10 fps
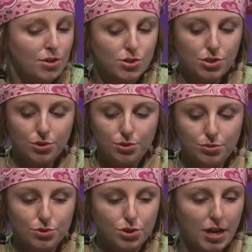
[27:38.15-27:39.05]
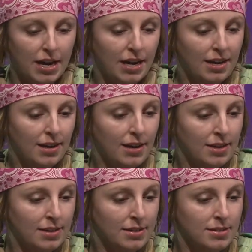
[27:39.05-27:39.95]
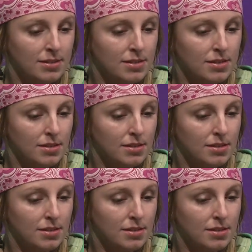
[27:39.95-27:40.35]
to try and